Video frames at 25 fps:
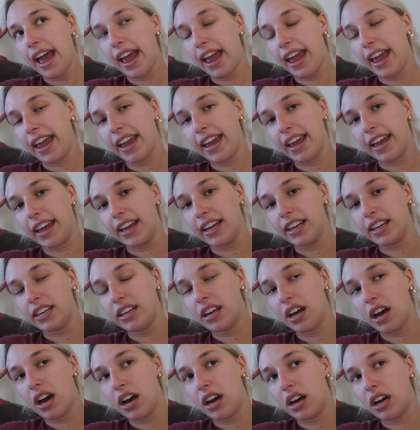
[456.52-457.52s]

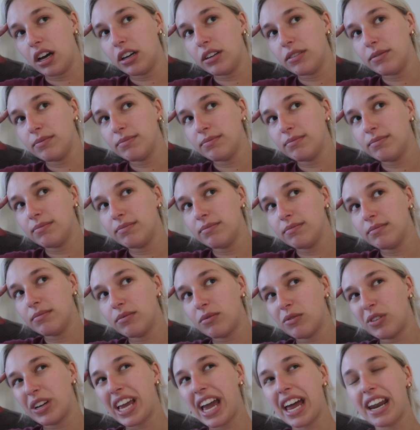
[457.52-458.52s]
And um,
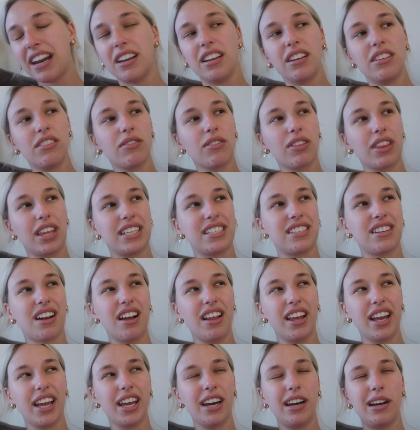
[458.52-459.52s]
we kind of, it's not
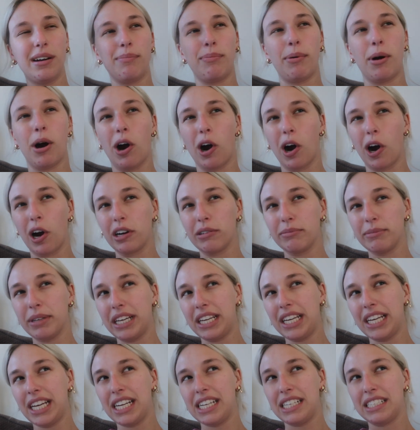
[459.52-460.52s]
like an
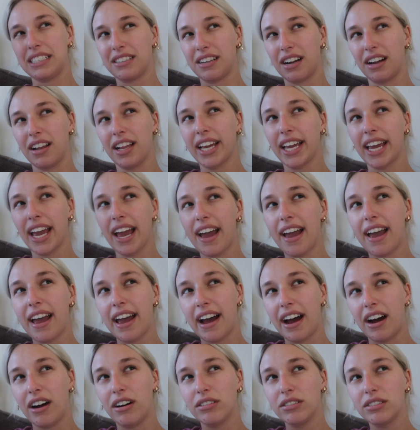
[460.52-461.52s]
apartment and it's not like a
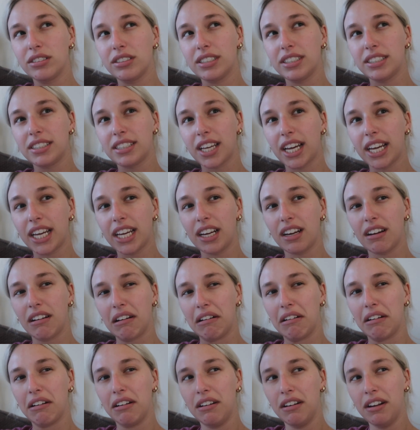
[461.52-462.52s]
house. It's like
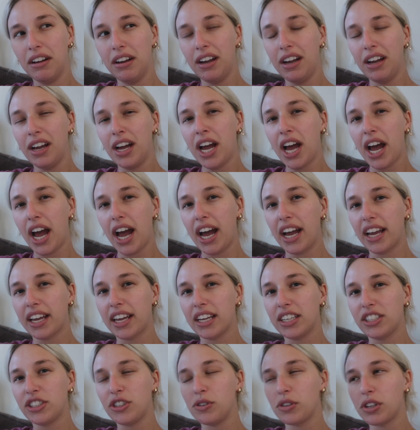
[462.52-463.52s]
a, I
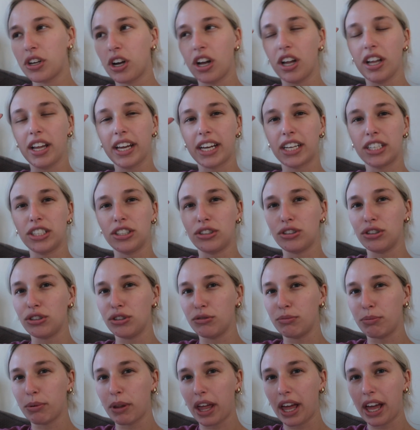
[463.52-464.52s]
guess you would call it like a
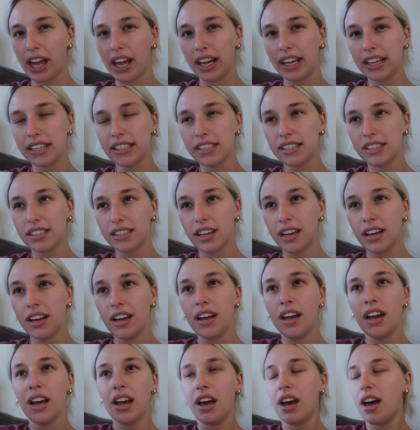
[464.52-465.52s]
duplex
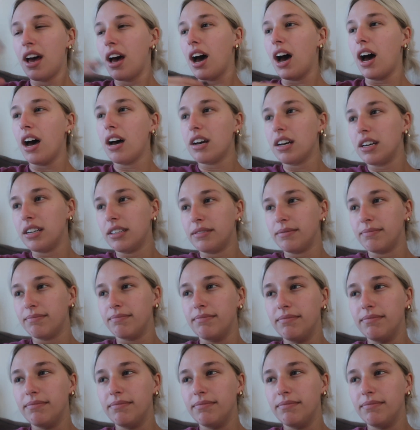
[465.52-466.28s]
um